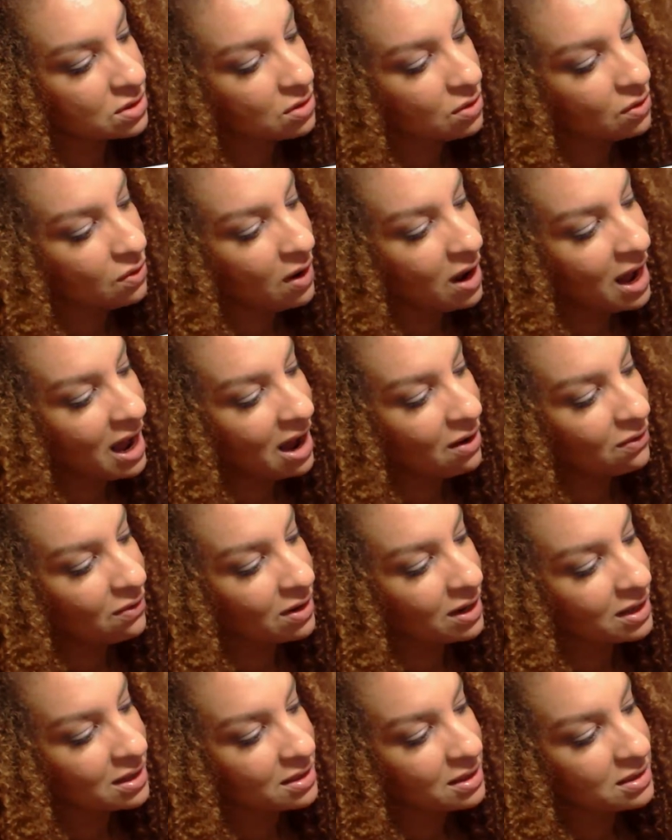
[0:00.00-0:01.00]
go out
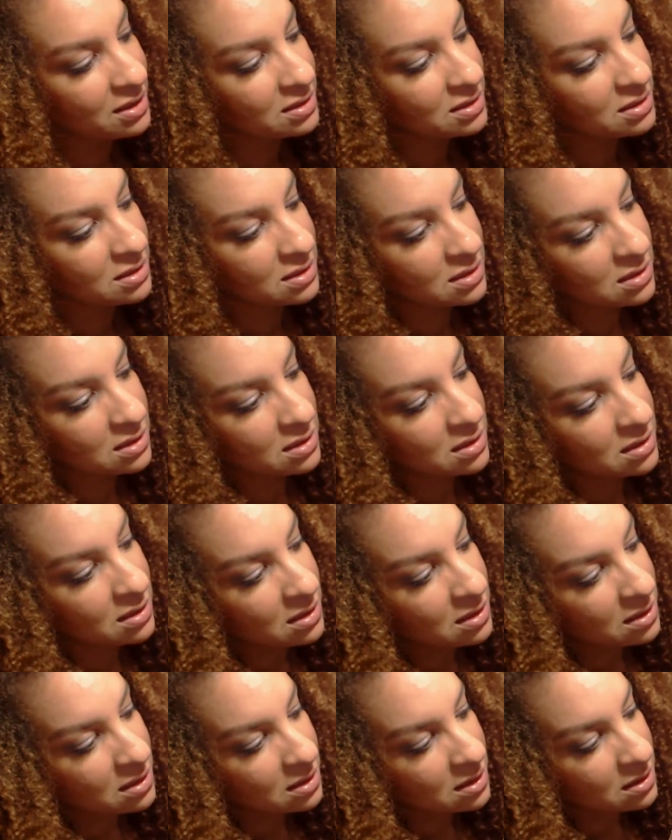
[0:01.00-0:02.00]
like this.
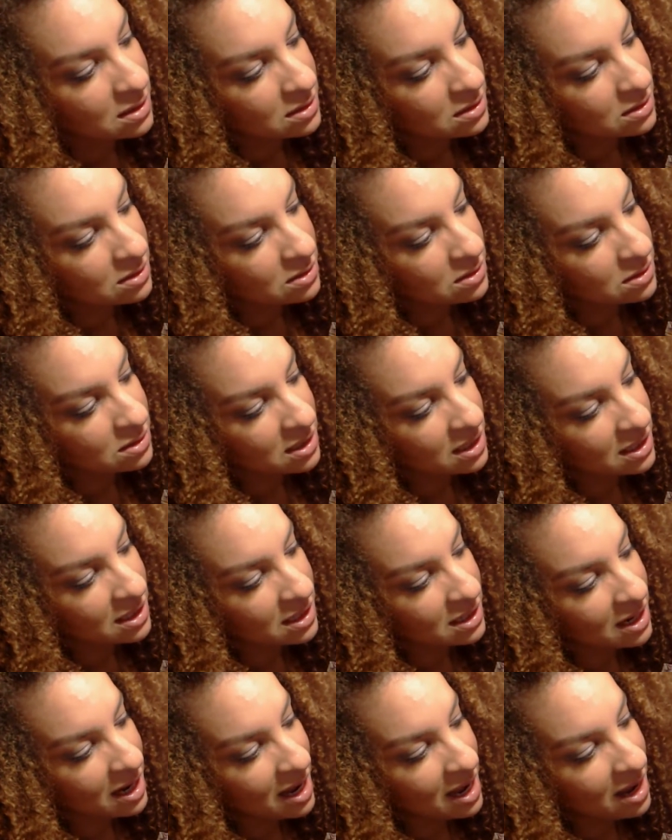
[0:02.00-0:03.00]
You just take
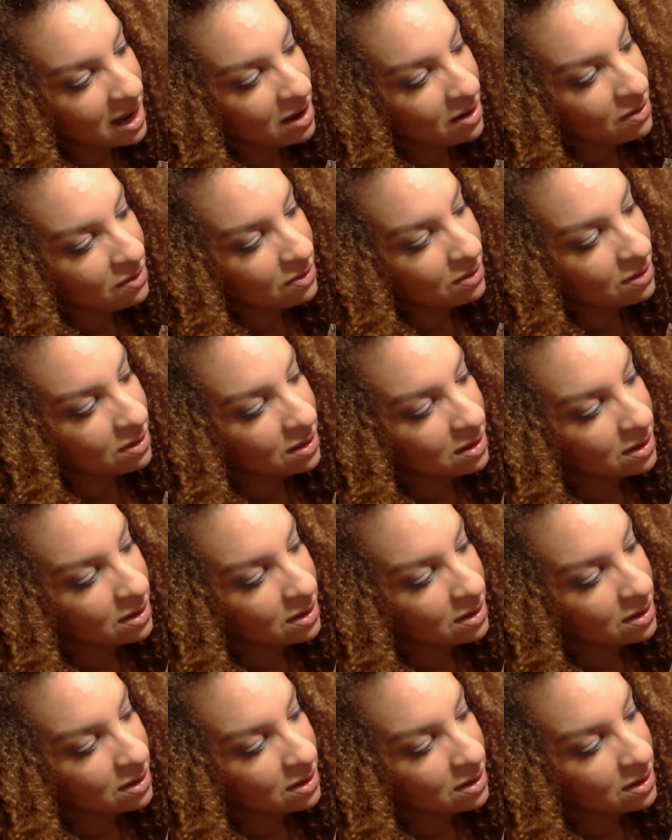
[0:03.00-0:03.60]
it out.